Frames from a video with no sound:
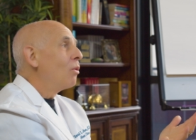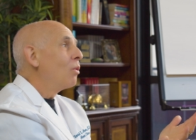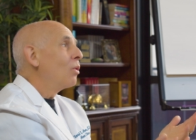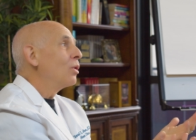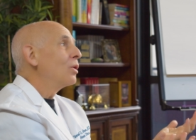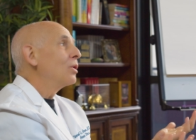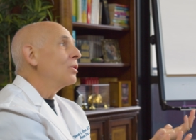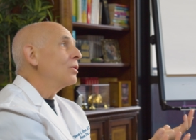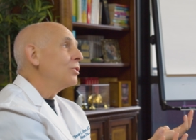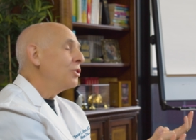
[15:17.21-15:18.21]

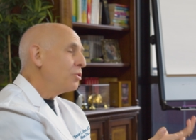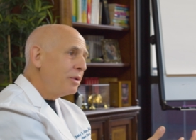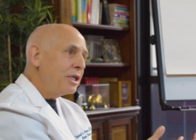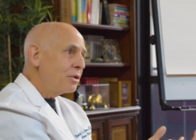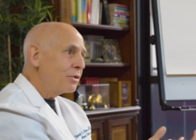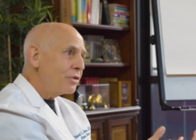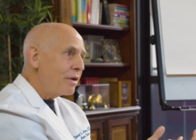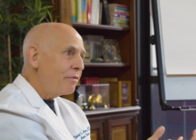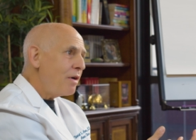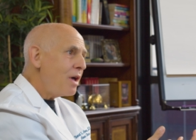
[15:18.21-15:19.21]
or do you beat
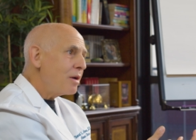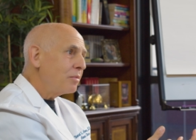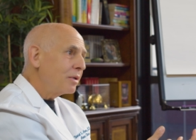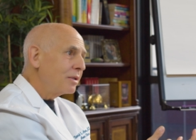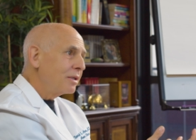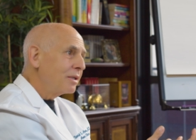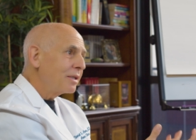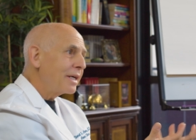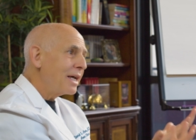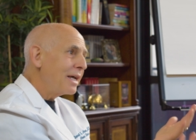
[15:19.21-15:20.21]
yourself up?
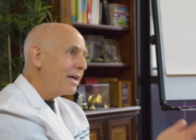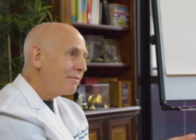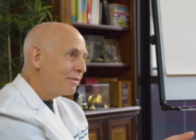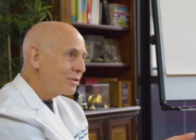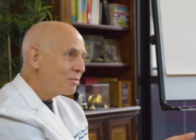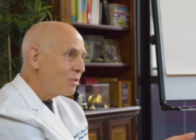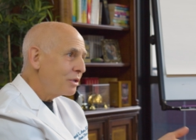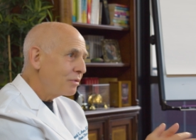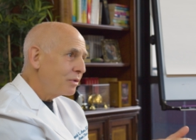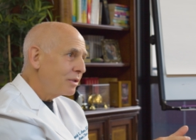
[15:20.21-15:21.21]
Mm-hmm. Like I have this
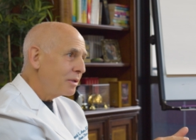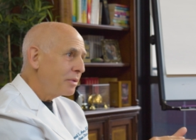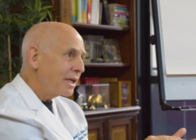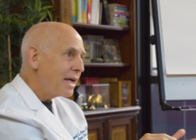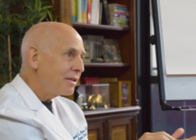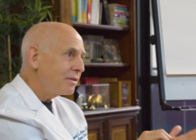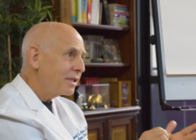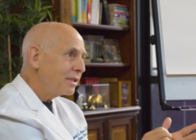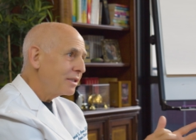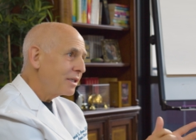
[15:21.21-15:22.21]
wonderful Olympic
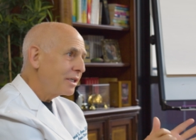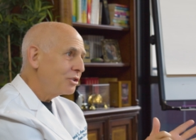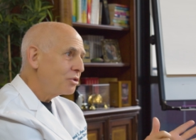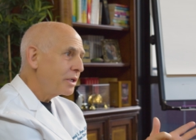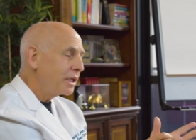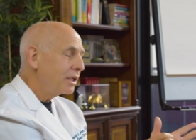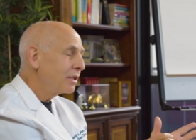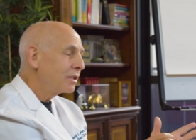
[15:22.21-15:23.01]
athlete, I treat